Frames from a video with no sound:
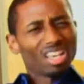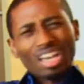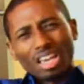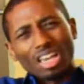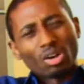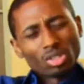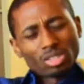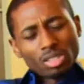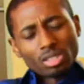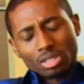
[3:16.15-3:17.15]
Yeah, I don't know.
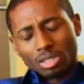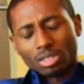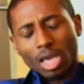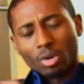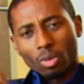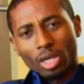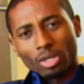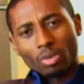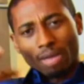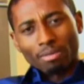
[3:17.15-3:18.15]
It's kind of
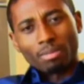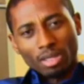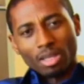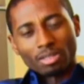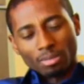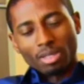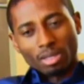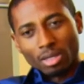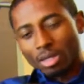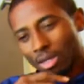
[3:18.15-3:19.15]
weird. You have to be there to be
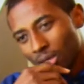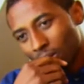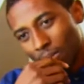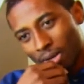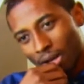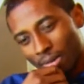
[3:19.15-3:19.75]
there. But,